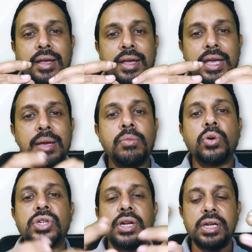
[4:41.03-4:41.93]

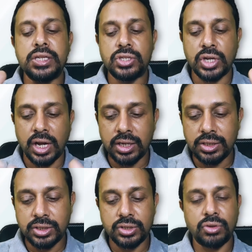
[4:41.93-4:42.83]
Emotionally
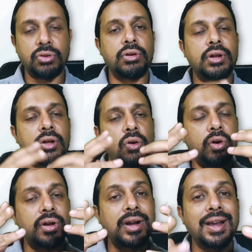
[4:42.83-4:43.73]
charged or
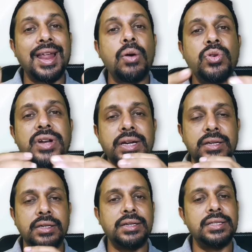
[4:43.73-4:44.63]

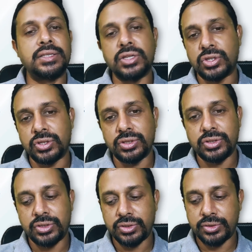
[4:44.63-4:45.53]
clouded decisions